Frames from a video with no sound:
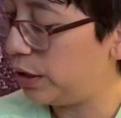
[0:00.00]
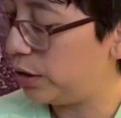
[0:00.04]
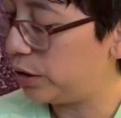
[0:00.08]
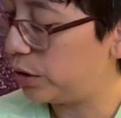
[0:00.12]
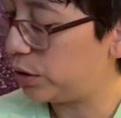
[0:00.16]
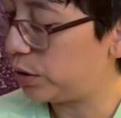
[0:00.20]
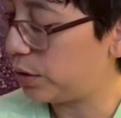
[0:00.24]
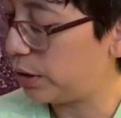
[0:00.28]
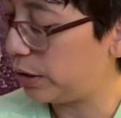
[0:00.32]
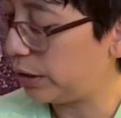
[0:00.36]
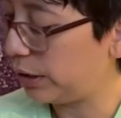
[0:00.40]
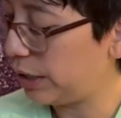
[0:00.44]

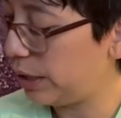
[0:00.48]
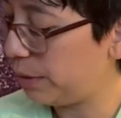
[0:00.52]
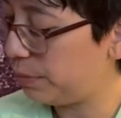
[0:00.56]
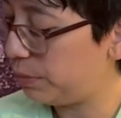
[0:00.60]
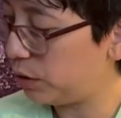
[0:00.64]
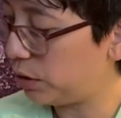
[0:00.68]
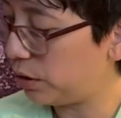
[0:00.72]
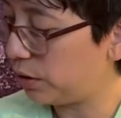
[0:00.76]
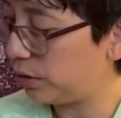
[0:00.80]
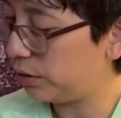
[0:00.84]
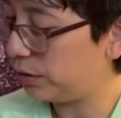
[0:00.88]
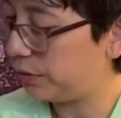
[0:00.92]
So I
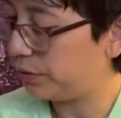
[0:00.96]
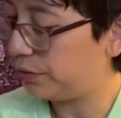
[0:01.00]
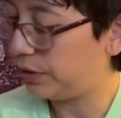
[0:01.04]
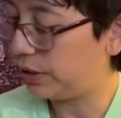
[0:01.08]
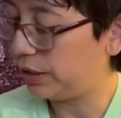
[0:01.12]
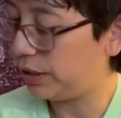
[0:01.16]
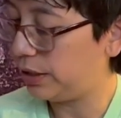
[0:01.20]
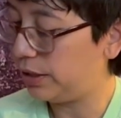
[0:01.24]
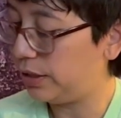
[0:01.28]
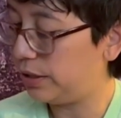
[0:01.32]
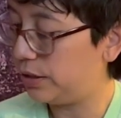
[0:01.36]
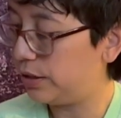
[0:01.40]
kept all of
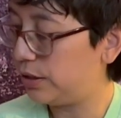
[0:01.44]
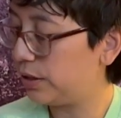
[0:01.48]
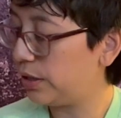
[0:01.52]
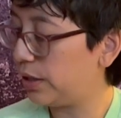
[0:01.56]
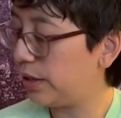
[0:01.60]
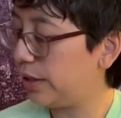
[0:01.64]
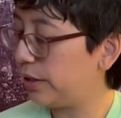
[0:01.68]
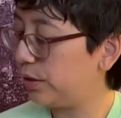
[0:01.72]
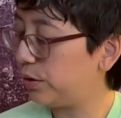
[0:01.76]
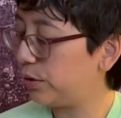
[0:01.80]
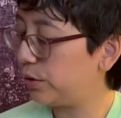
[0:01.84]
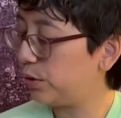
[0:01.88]
these.
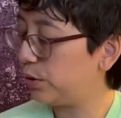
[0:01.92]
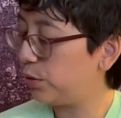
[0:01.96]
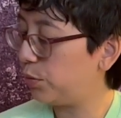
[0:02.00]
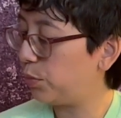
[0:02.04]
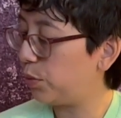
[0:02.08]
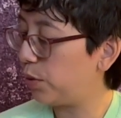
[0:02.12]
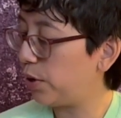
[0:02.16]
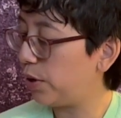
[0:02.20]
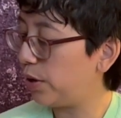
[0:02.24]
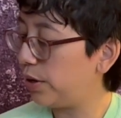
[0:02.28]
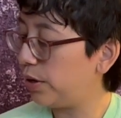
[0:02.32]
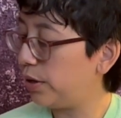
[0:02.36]
I also
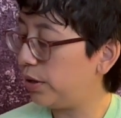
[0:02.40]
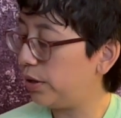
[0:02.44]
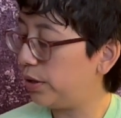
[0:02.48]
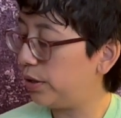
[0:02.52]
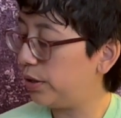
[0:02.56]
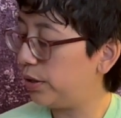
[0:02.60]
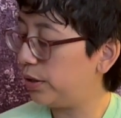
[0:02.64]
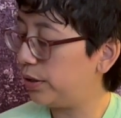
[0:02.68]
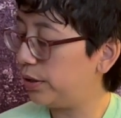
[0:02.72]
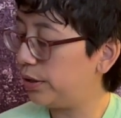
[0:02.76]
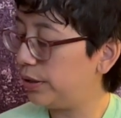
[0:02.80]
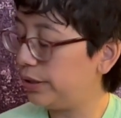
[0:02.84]

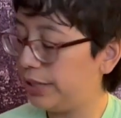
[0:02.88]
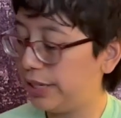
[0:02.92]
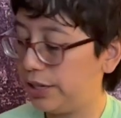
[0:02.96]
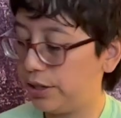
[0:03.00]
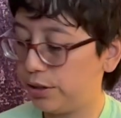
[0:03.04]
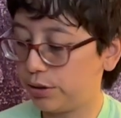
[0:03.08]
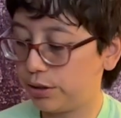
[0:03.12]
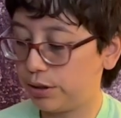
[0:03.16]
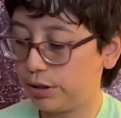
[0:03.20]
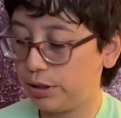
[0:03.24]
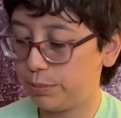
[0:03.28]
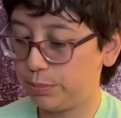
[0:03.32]
brought
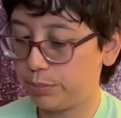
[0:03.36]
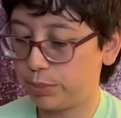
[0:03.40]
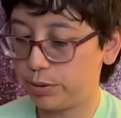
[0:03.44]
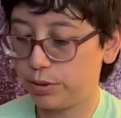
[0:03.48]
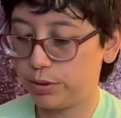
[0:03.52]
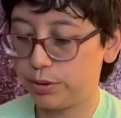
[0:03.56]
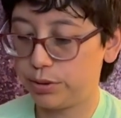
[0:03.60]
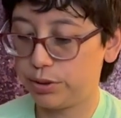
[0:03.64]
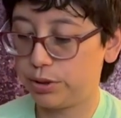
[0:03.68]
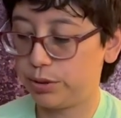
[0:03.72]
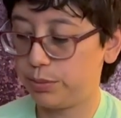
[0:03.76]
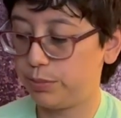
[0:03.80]
nail
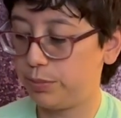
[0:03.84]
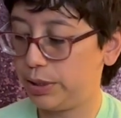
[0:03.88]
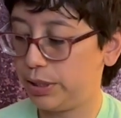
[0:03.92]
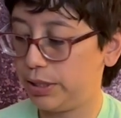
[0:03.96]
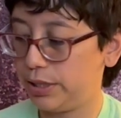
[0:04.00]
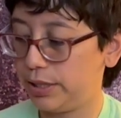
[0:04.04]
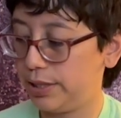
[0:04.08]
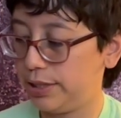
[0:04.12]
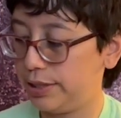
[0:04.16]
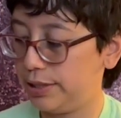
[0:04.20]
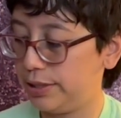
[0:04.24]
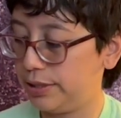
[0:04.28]
clippers
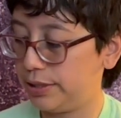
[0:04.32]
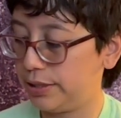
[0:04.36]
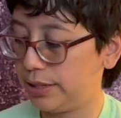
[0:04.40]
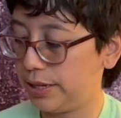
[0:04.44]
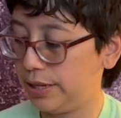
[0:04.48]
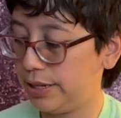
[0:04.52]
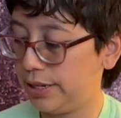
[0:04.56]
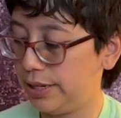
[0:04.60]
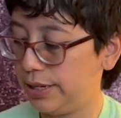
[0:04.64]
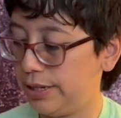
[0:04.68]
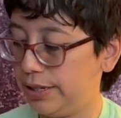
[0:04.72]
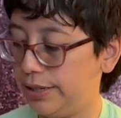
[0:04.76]
because
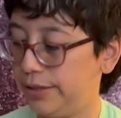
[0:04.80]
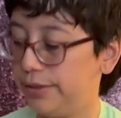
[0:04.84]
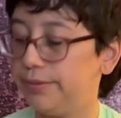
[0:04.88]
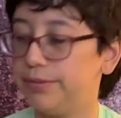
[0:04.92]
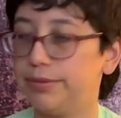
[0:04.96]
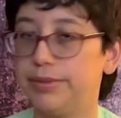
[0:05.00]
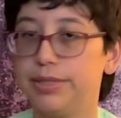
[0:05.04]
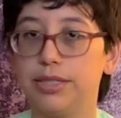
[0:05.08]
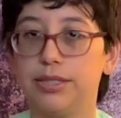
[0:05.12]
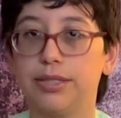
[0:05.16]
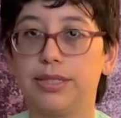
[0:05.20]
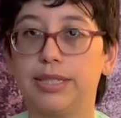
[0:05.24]
I
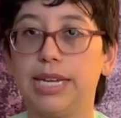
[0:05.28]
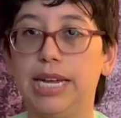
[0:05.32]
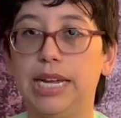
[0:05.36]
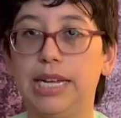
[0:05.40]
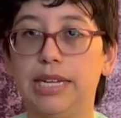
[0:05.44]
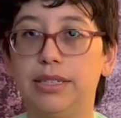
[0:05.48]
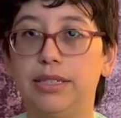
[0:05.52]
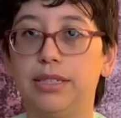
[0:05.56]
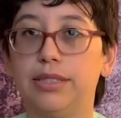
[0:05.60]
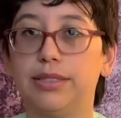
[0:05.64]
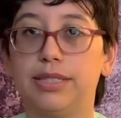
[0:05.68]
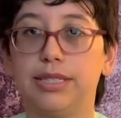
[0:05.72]
just
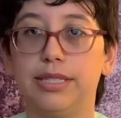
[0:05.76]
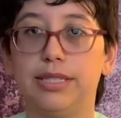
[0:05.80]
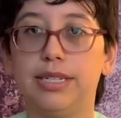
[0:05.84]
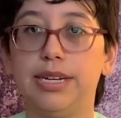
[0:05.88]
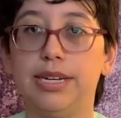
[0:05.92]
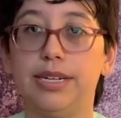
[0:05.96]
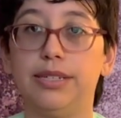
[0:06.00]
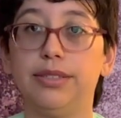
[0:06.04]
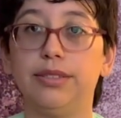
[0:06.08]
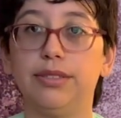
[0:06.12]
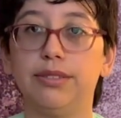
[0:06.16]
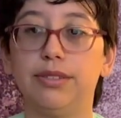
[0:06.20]
cannot
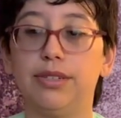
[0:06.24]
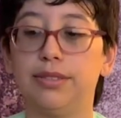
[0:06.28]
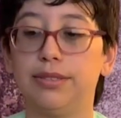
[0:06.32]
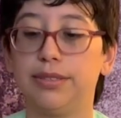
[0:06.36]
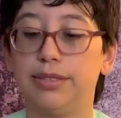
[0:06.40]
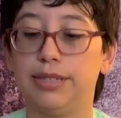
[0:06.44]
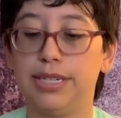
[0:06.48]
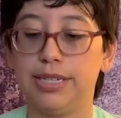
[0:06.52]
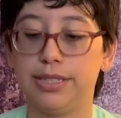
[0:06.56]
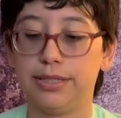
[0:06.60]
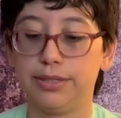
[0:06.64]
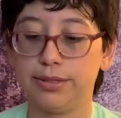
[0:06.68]
stand
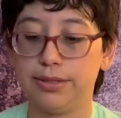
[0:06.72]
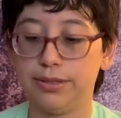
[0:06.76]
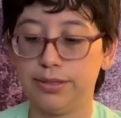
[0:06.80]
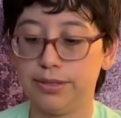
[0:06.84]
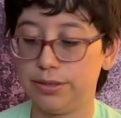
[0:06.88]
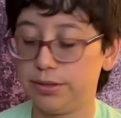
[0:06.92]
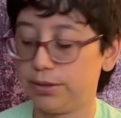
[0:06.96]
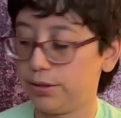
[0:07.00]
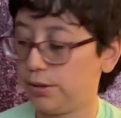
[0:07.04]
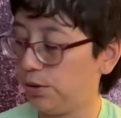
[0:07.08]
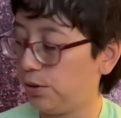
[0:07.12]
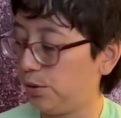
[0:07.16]
long nails,
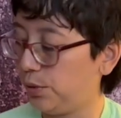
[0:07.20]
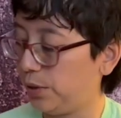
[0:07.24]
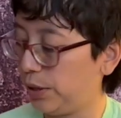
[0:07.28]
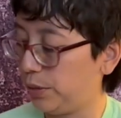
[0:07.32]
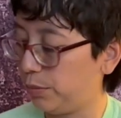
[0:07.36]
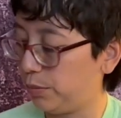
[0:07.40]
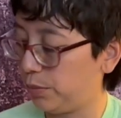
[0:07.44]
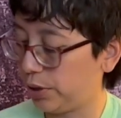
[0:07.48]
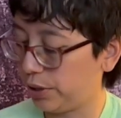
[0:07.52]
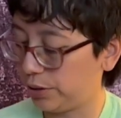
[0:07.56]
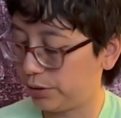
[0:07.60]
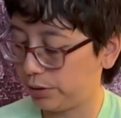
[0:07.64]
so I
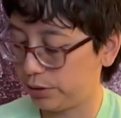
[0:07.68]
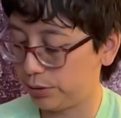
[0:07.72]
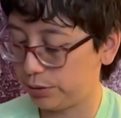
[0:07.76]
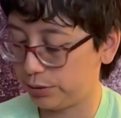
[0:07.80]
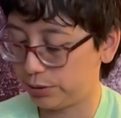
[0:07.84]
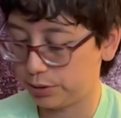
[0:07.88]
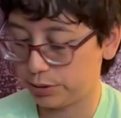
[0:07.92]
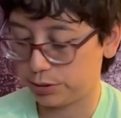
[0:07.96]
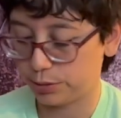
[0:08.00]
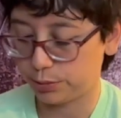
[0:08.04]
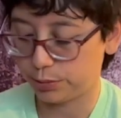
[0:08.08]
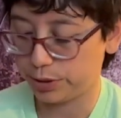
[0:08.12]
brought
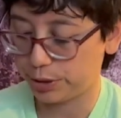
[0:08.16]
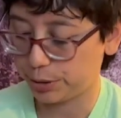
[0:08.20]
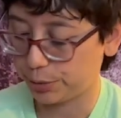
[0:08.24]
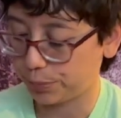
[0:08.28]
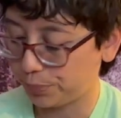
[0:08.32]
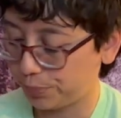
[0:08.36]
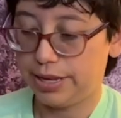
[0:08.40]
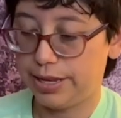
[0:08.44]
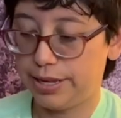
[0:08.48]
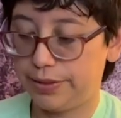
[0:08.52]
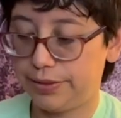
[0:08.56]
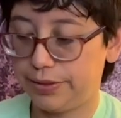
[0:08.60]
those as well.
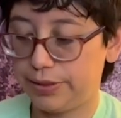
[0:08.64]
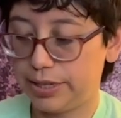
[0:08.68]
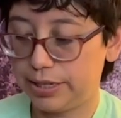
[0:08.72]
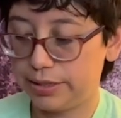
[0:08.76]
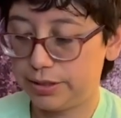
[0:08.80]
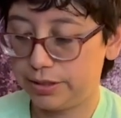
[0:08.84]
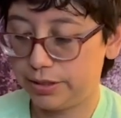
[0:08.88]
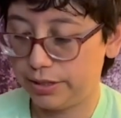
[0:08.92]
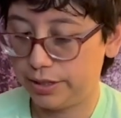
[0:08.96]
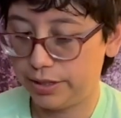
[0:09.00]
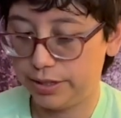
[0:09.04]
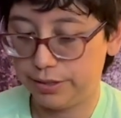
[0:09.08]
And
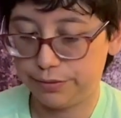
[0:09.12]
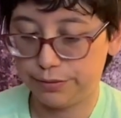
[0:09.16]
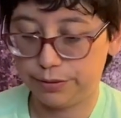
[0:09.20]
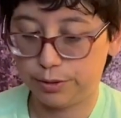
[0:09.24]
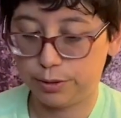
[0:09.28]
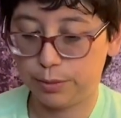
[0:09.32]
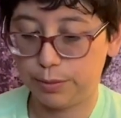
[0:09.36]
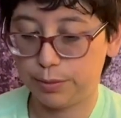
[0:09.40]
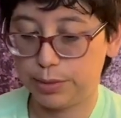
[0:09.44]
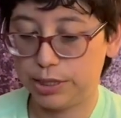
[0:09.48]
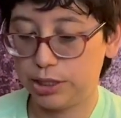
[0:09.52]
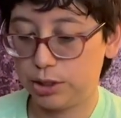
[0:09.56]
that's it
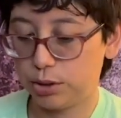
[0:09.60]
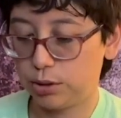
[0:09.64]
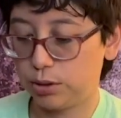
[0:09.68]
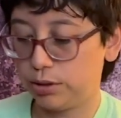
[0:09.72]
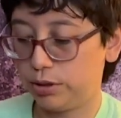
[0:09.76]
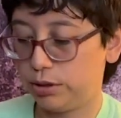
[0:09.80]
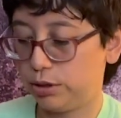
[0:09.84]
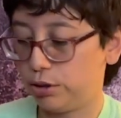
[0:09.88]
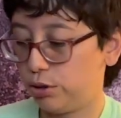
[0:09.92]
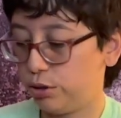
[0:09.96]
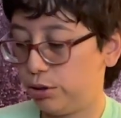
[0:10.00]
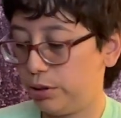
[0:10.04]
for my
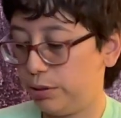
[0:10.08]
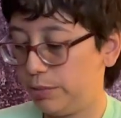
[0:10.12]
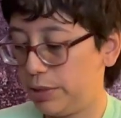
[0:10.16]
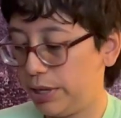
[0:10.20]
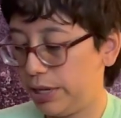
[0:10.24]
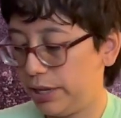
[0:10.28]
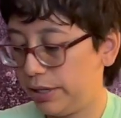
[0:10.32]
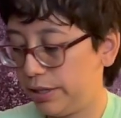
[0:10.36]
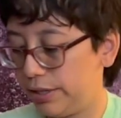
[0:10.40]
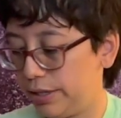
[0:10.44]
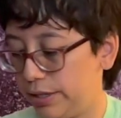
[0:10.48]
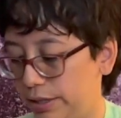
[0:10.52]
toiletry
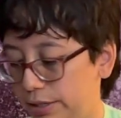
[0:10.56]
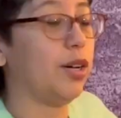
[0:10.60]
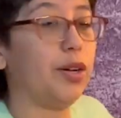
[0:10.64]
bag.